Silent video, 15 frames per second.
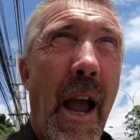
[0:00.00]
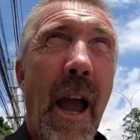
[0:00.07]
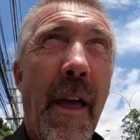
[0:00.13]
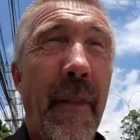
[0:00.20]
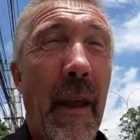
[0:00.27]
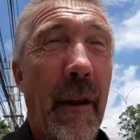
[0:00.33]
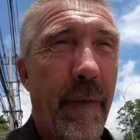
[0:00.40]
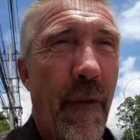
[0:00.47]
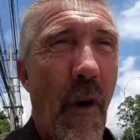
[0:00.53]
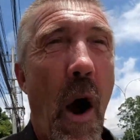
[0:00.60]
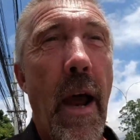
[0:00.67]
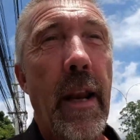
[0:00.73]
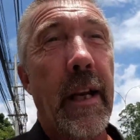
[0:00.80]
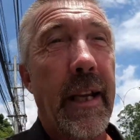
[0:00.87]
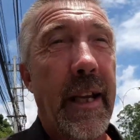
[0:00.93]
and then
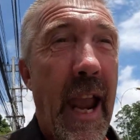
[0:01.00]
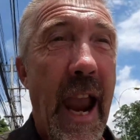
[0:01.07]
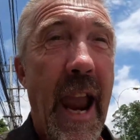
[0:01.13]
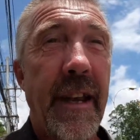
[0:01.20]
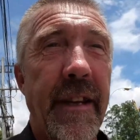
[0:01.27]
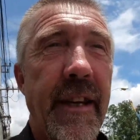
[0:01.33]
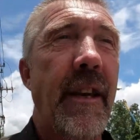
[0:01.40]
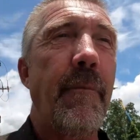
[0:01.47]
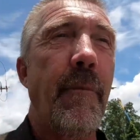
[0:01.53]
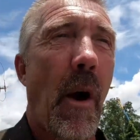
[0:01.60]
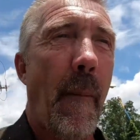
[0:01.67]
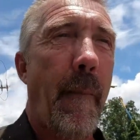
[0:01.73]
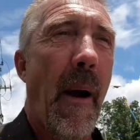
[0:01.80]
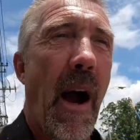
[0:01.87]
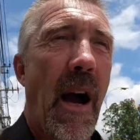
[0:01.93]
finally hand in
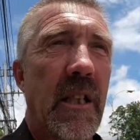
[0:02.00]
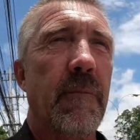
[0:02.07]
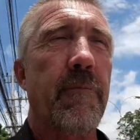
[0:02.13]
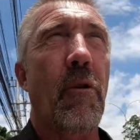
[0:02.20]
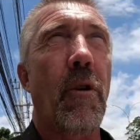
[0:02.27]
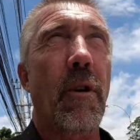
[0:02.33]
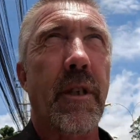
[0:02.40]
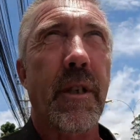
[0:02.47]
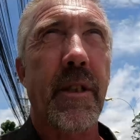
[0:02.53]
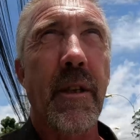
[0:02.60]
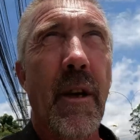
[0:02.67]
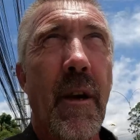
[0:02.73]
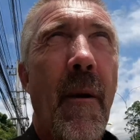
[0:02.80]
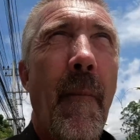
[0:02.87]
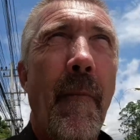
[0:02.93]
my
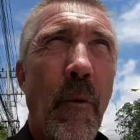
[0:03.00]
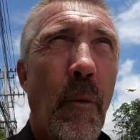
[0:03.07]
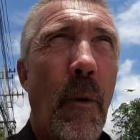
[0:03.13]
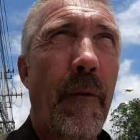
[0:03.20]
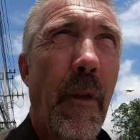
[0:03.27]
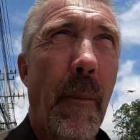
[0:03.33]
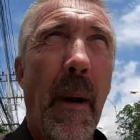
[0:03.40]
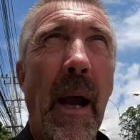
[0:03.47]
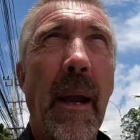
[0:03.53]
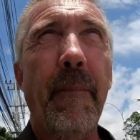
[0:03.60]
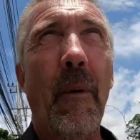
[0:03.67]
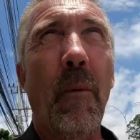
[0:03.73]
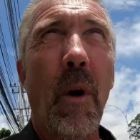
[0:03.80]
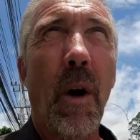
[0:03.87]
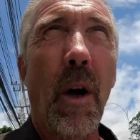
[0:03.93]
passports with the
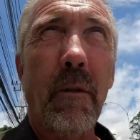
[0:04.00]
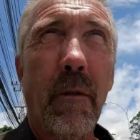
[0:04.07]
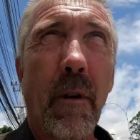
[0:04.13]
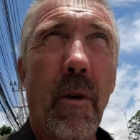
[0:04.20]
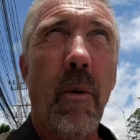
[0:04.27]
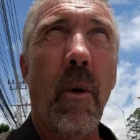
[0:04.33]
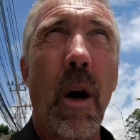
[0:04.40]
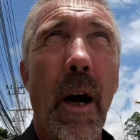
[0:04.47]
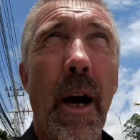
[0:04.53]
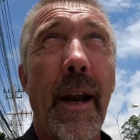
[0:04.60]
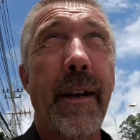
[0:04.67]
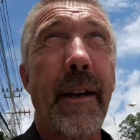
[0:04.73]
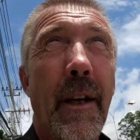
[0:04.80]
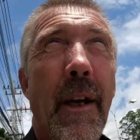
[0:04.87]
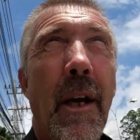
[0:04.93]
paperwork
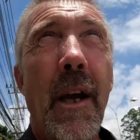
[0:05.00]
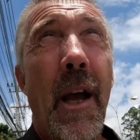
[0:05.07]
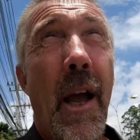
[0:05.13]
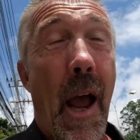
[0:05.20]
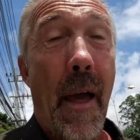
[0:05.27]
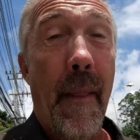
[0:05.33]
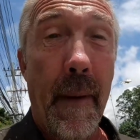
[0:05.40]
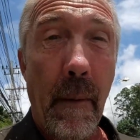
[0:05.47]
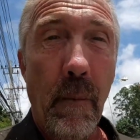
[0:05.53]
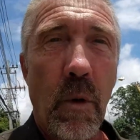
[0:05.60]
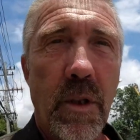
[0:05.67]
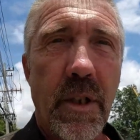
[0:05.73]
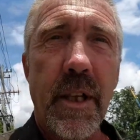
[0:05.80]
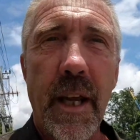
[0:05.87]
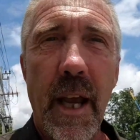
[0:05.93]
required, and then
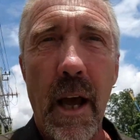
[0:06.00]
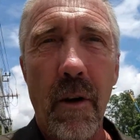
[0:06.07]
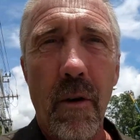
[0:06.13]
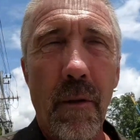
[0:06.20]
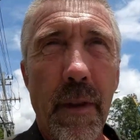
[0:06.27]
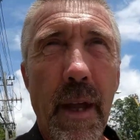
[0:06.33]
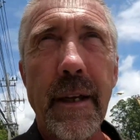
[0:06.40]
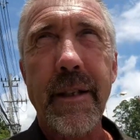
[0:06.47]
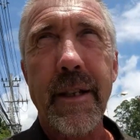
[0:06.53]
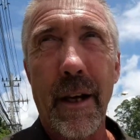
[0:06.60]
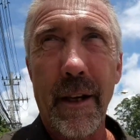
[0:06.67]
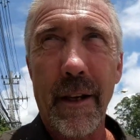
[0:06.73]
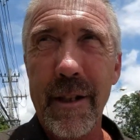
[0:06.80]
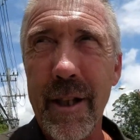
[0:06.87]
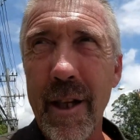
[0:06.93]
we'll see how long that
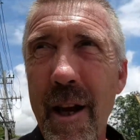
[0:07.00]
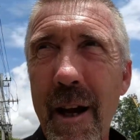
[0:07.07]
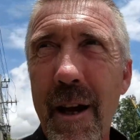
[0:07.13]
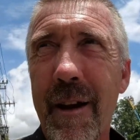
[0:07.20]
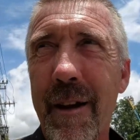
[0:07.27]
takes.